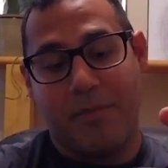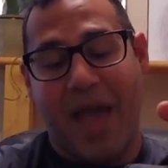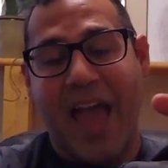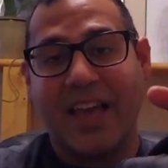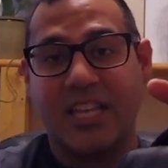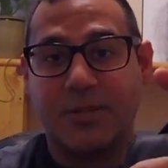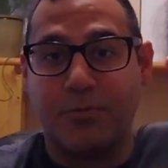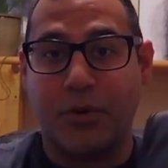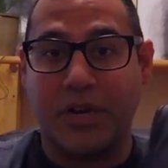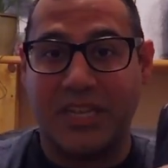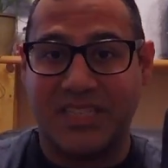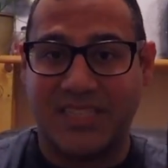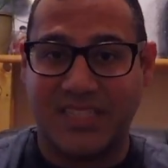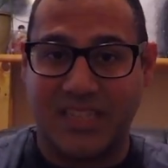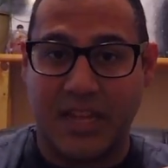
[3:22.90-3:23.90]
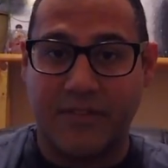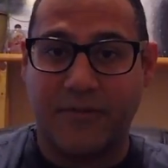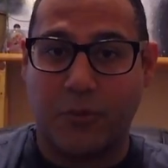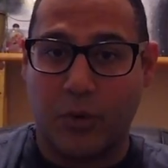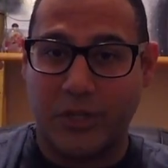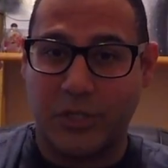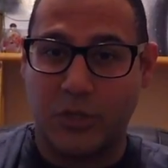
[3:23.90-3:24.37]
bag is pretty stiff
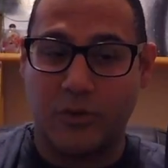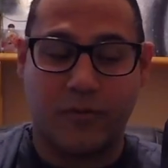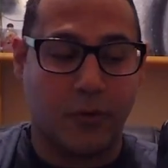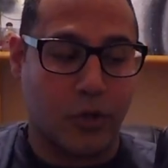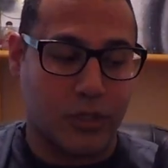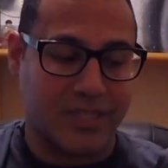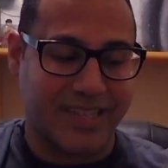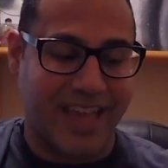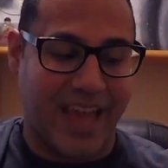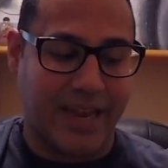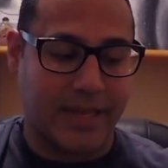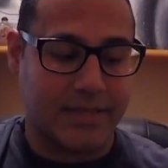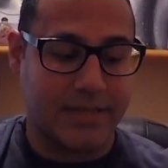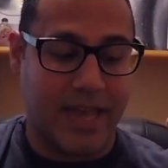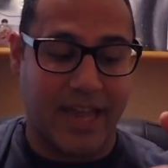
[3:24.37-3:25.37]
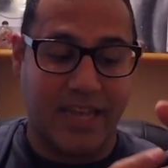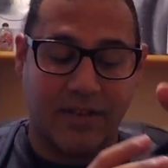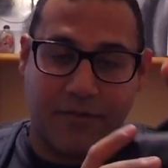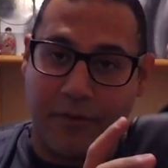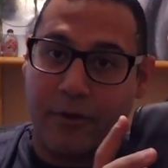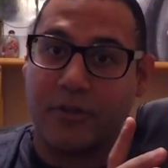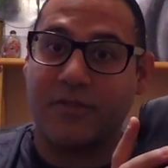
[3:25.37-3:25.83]
once you first get it, and it
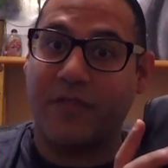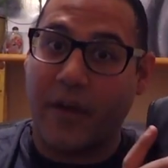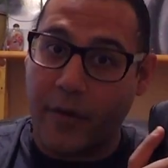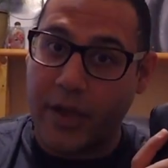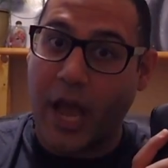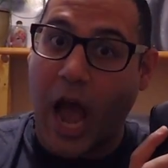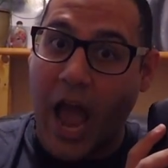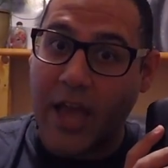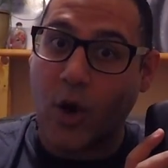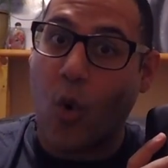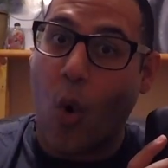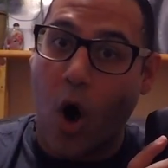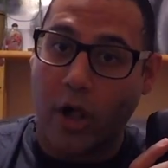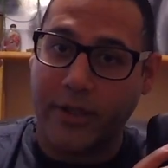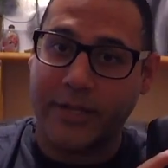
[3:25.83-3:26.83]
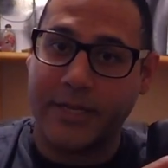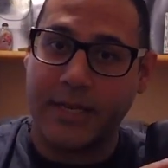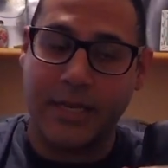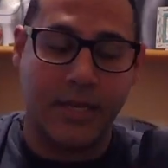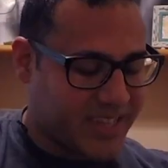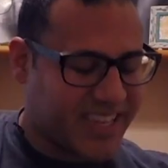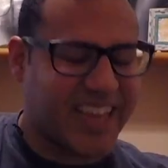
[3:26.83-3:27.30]
feels very high quality.
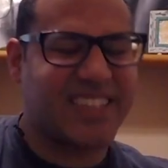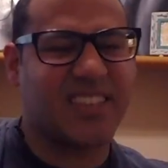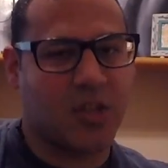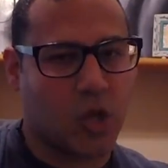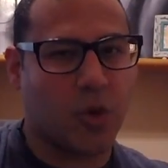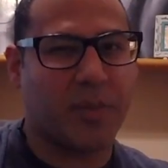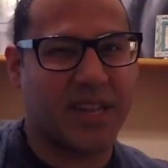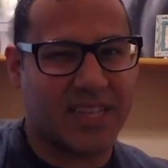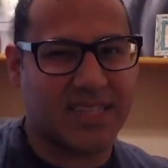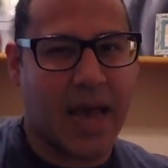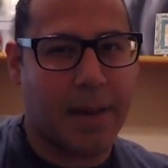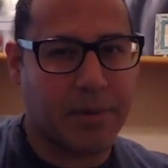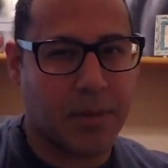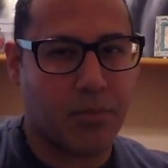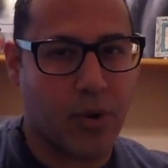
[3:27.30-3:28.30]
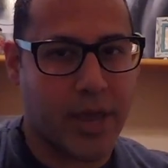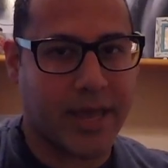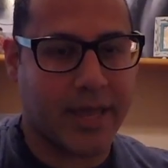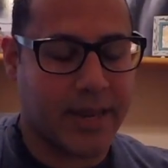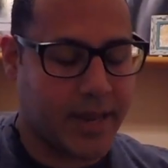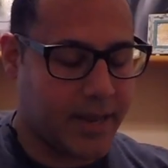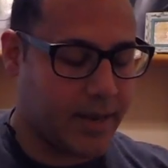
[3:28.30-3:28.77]
It takes a little bit of time to break
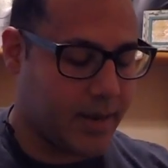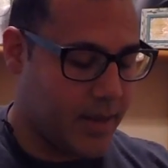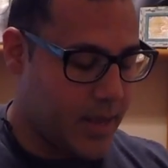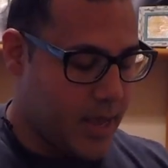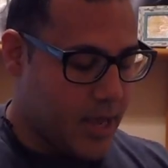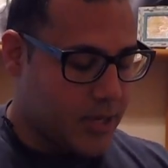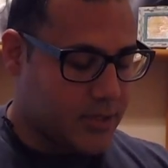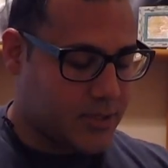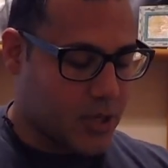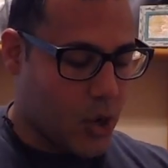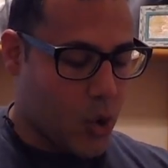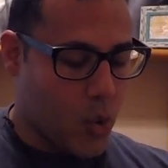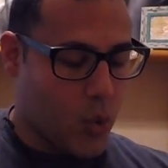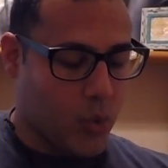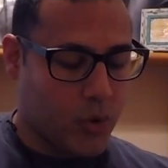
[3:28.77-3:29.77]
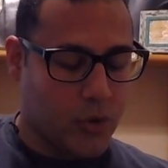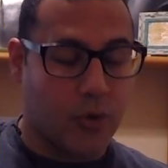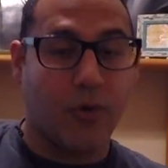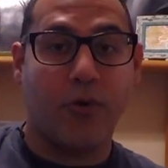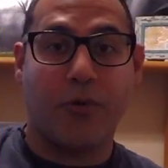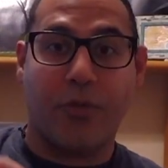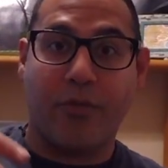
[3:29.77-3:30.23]
it in, so
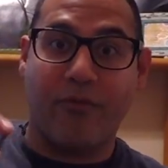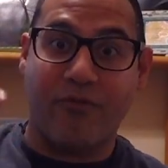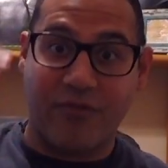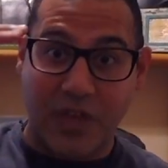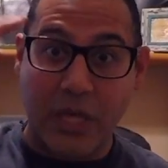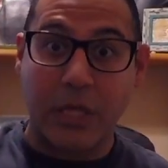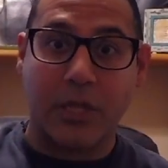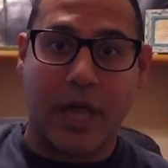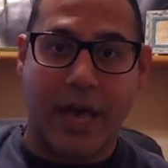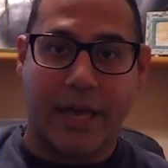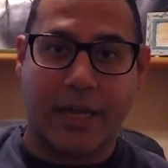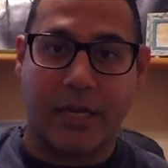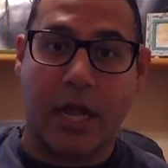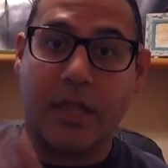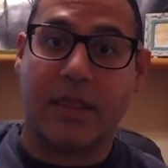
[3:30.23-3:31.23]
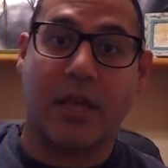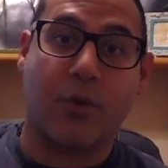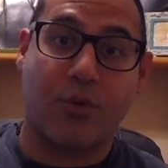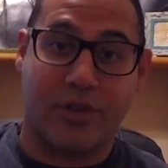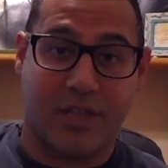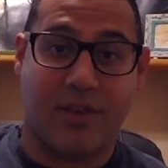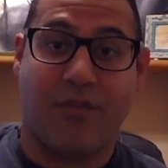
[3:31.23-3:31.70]
you'll feel like nothing
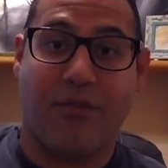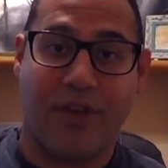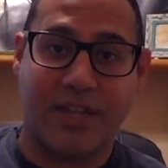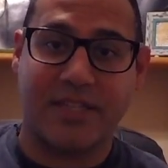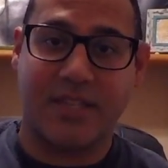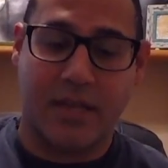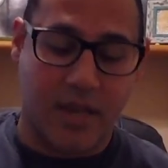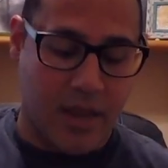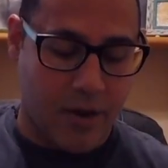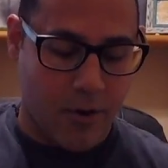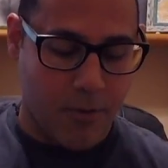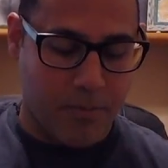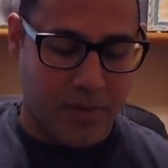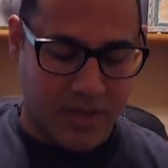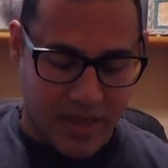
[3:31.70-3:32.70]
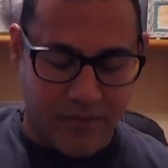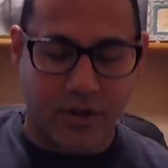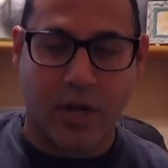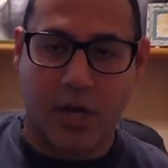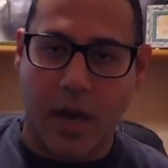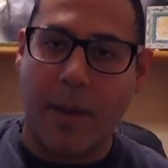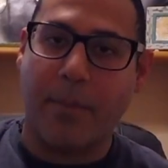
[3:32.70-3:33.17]
really fits in here, but give it
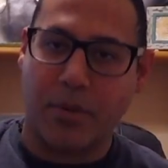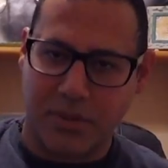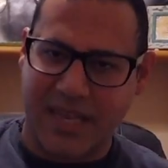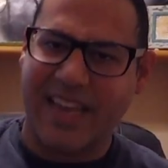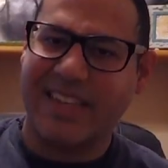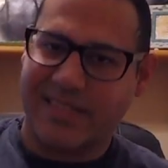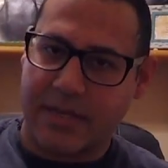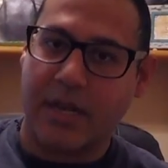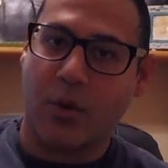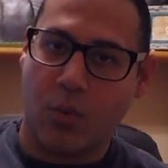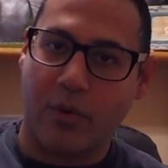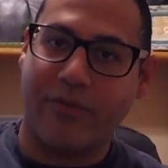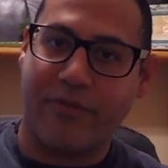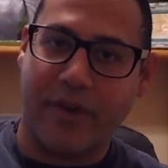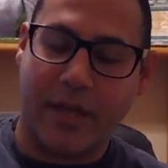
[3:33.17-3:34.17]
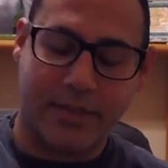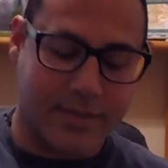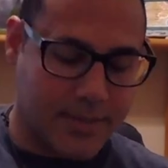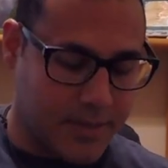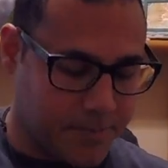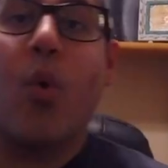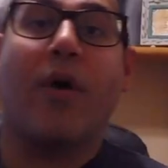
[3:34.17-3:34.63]
a couple days and it will
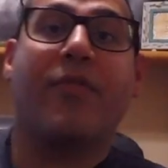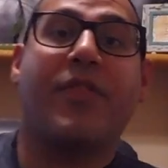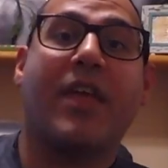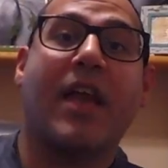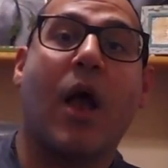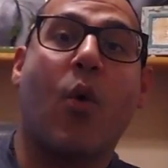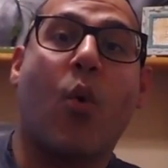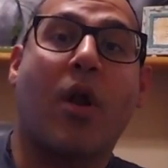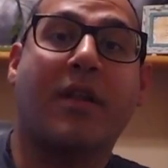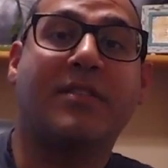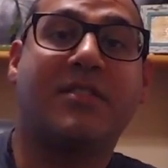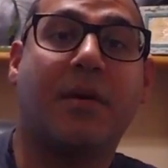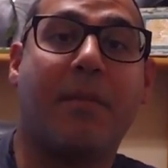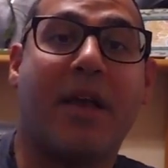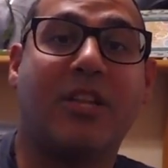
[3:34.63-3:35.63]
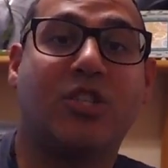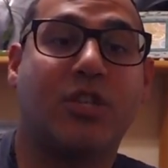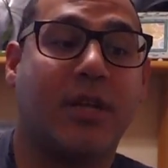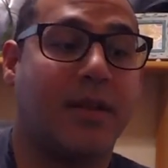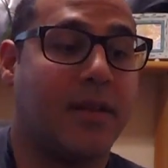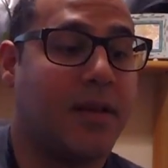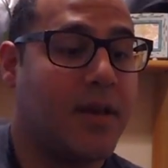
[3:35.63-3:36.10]
fit. One thing I wanted to
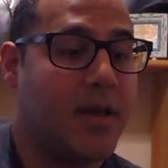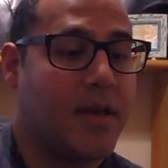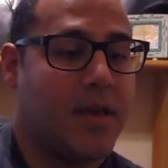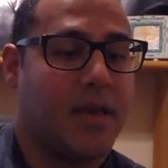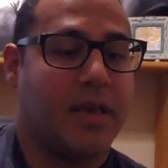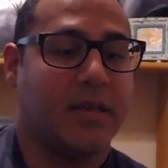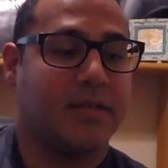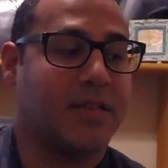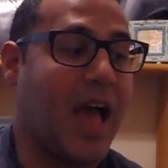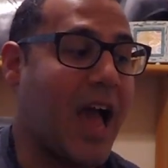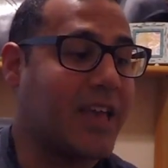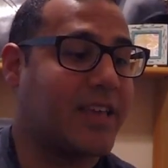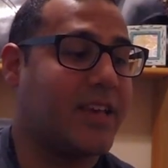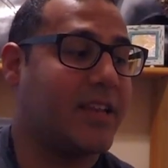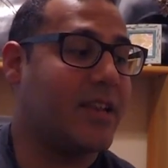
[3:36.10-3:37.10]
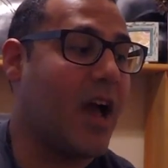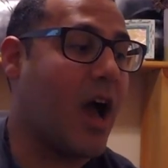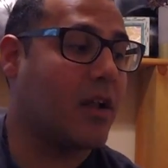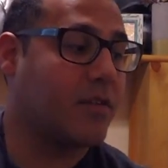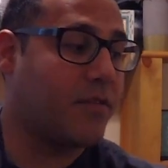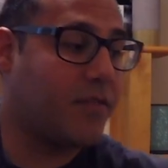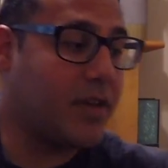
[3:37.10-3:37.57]
mention is I
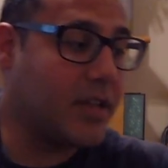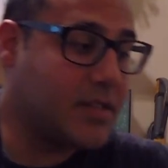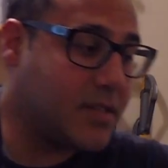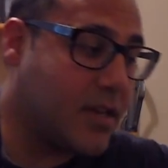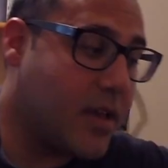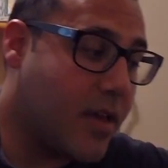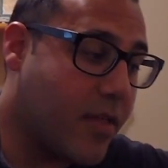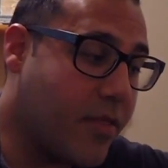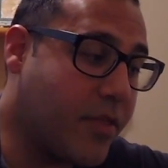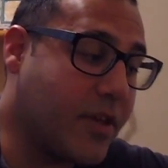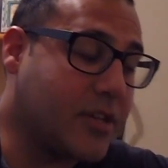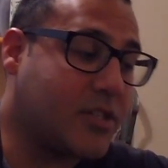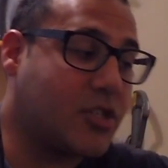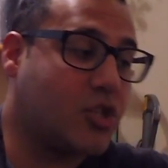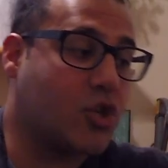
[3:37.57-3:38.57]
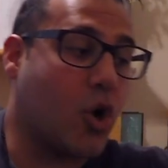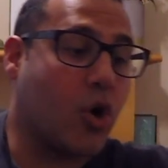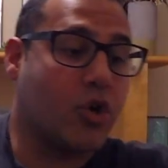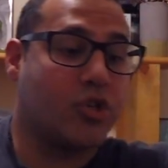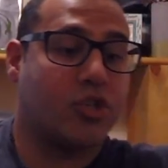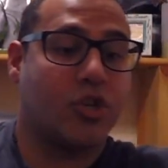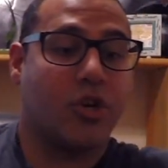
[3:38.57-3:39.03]
cannot fit this
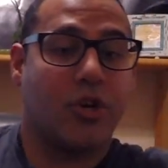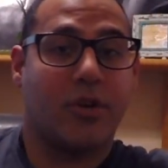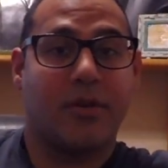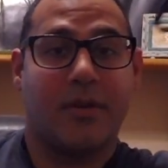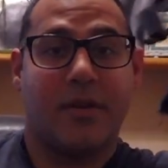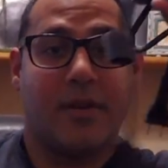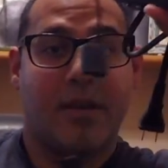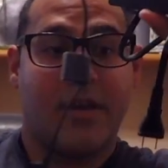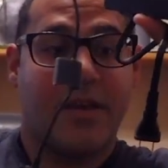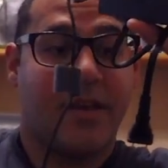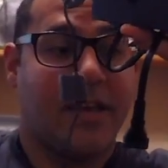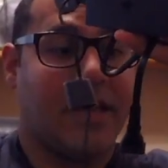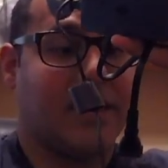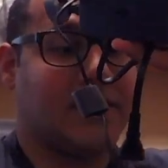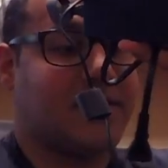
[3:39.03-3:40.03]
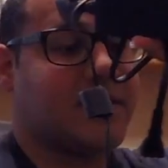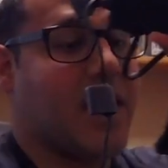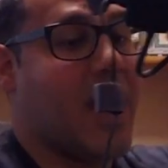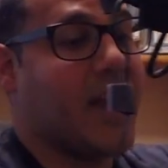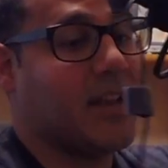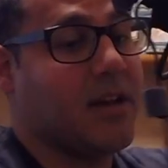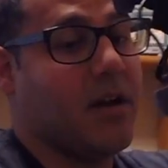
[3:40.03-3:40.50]
charger
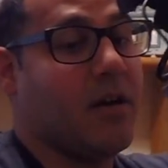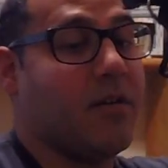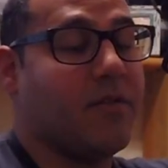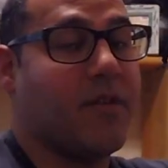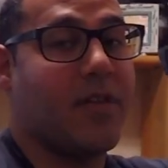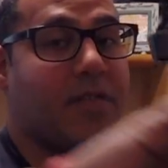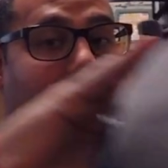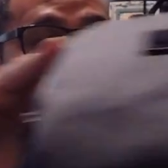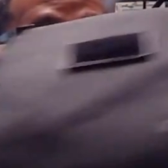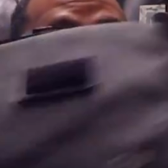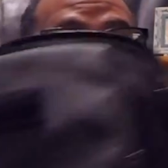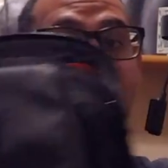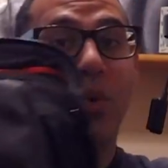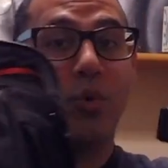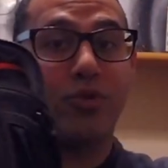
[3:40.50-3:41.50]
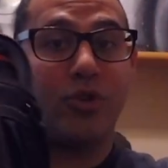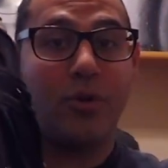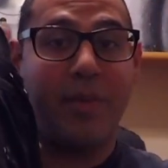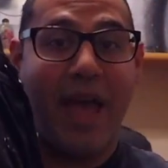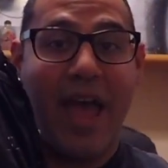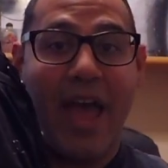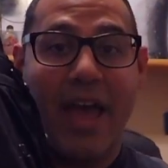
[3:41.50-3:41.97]
inside of the shoulder
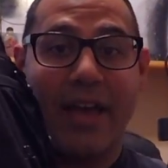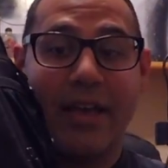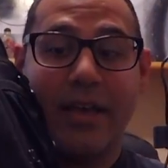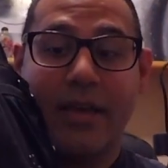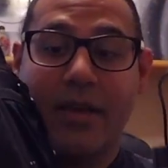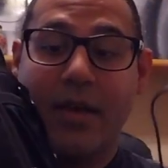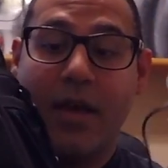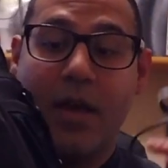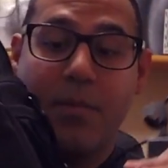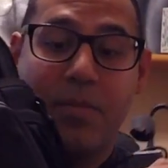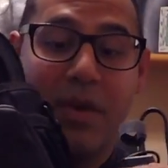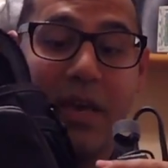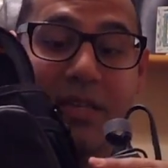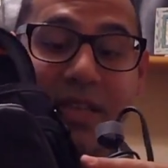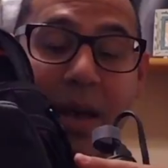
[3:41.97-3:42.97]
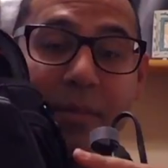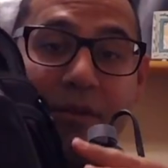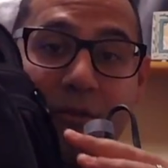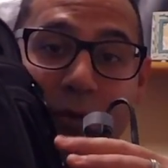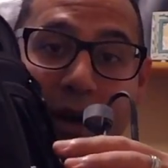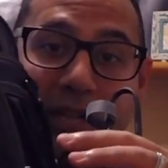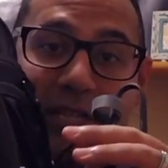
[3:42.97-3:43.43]
bag because I'm
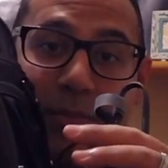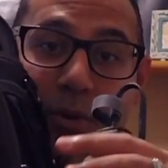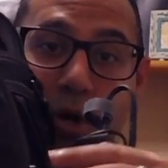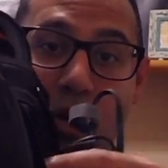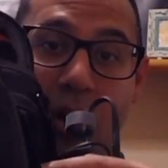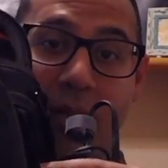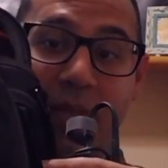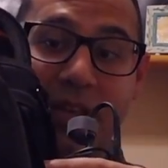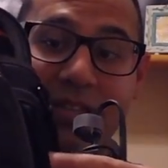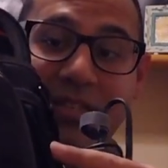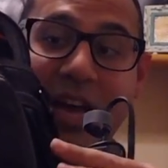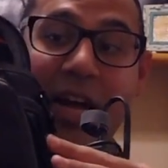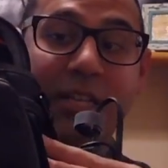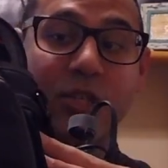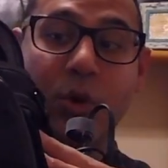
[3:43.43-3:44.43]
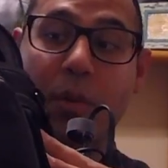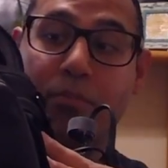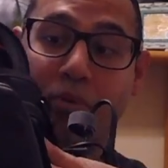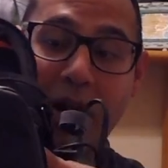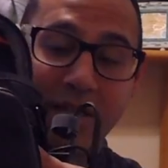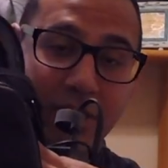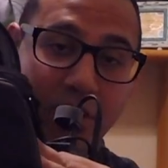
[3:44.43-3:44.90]
afraid to put it on this side so it
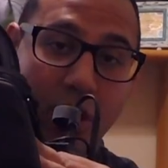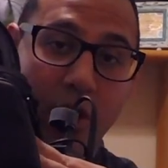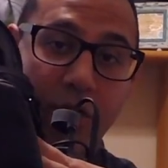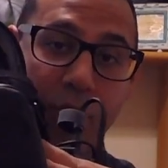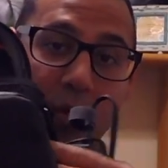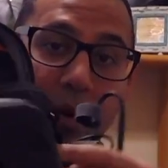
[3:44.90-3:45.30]
presses on the